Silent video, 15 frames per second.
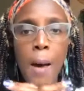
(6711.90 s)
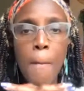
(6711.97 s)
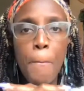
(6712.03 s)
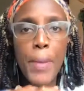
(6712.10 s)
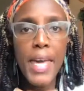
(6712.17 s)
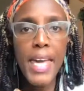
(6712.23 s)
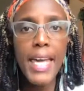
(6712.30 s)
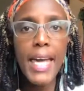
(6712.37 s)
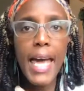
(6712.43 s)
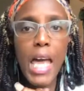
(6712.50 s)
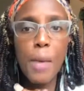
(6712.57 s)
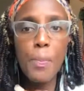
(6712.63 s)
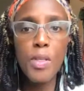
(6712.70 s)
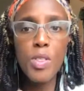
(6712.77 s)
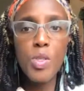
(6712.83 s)
Being
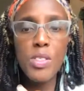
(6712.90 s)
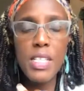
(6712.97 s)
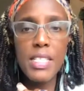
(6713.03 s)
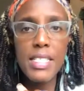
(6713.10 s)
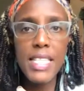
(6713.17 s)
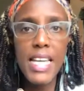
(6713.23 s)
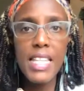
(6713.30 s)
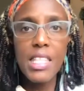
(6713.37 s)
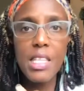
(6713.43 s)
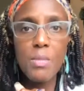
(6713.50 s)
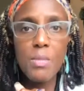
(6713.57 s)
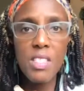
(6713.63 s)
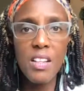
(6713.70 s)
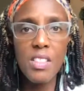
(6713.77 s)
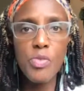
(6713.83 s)
able to sustain
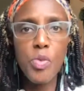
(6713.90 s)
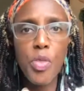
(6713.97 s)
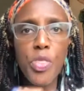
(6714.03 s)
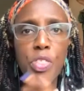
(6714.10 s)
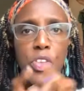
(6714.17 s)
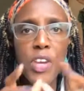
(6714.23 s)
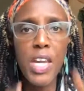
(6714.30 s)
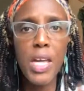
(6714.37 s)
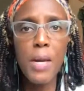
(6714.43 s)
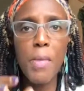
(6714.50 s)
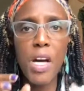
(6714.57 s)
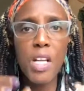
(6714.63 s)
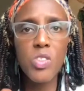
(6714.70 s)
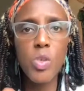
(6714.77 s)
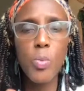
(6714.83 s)
themselves for 3
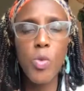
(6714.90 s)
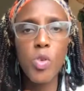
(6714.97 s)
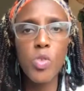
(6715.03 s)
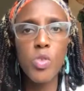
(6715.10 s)
months or more.